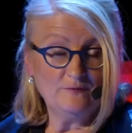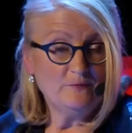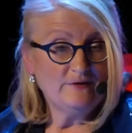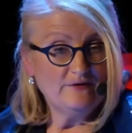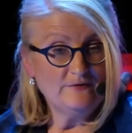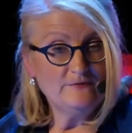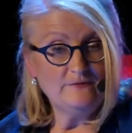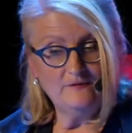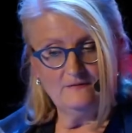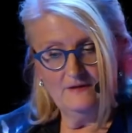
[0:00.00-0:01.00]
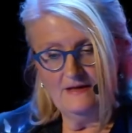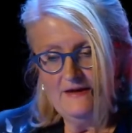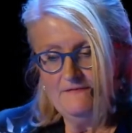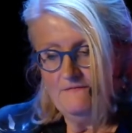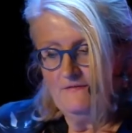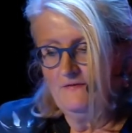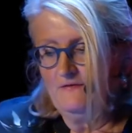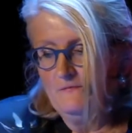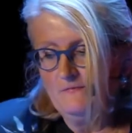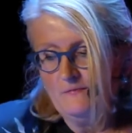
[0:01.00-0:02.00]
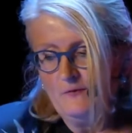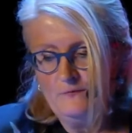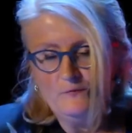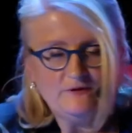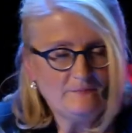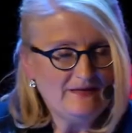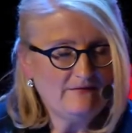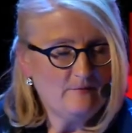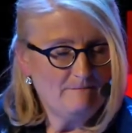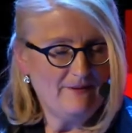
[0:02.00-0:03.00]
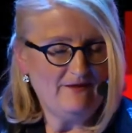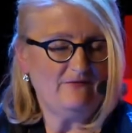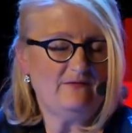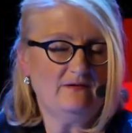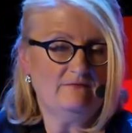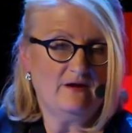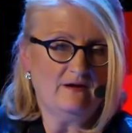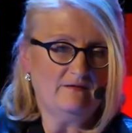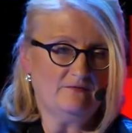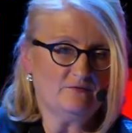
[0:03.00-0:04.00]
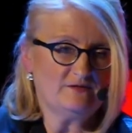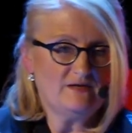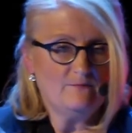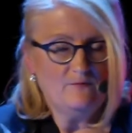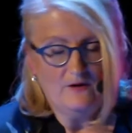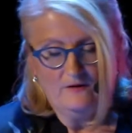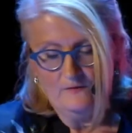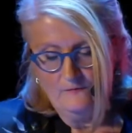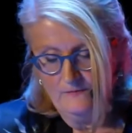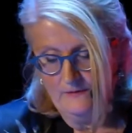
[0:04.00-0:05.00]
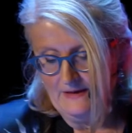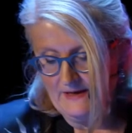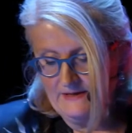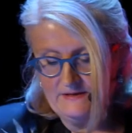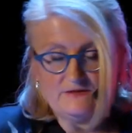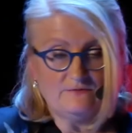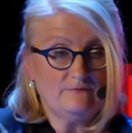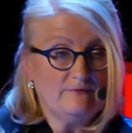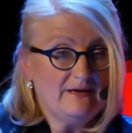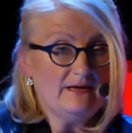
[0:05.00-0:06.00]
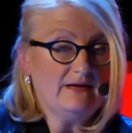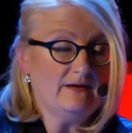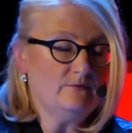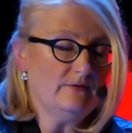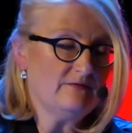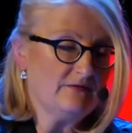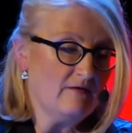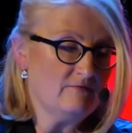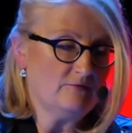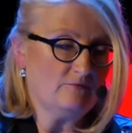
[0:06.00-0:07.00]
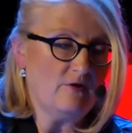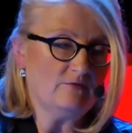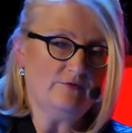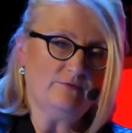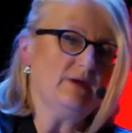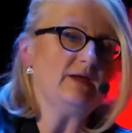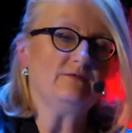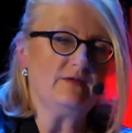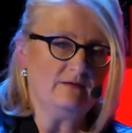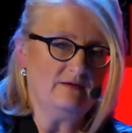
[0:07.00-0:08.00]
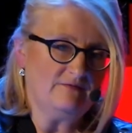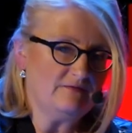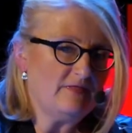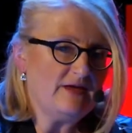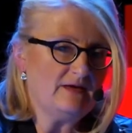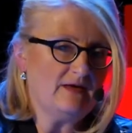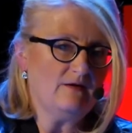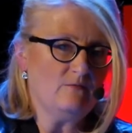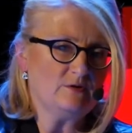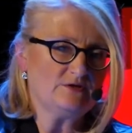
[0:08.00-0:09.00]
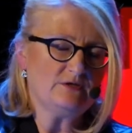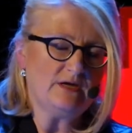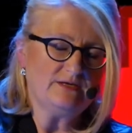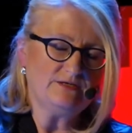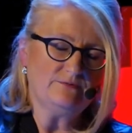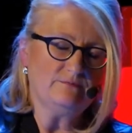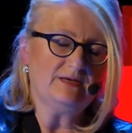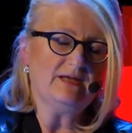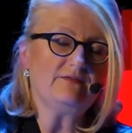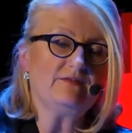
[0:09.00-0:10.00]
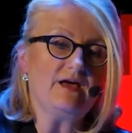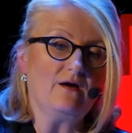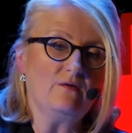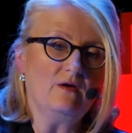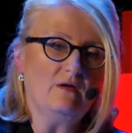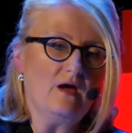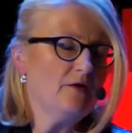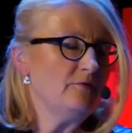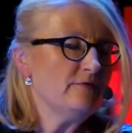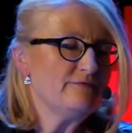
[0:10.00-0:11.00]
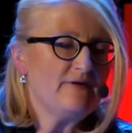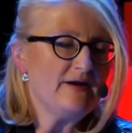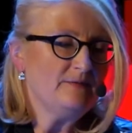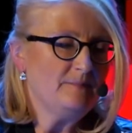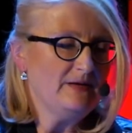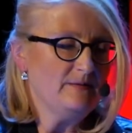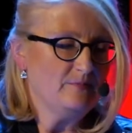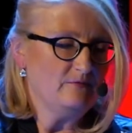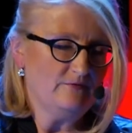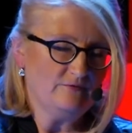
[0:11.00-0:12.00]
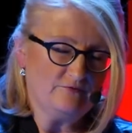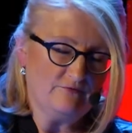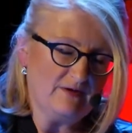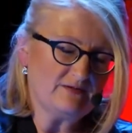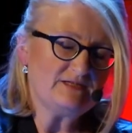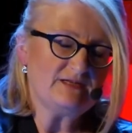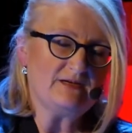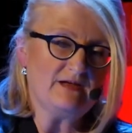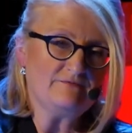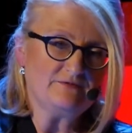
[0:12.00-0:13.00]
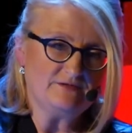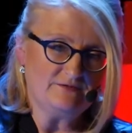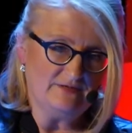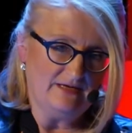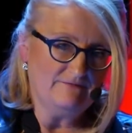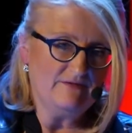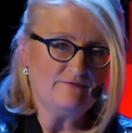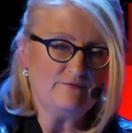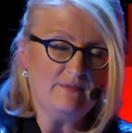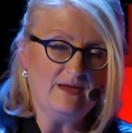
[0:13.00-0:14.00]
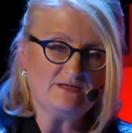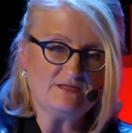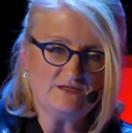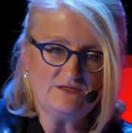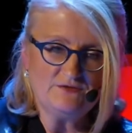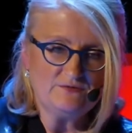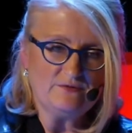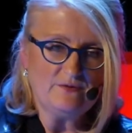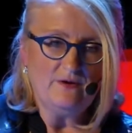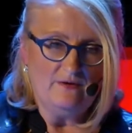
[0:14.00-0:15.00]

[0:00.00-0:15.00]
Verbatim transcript: what would you give, what would be your best advice for someone who would like to really, who discovers wrongdoings and is thinking, oh, what should I do with this now? How do you find people you trust enough to give information to,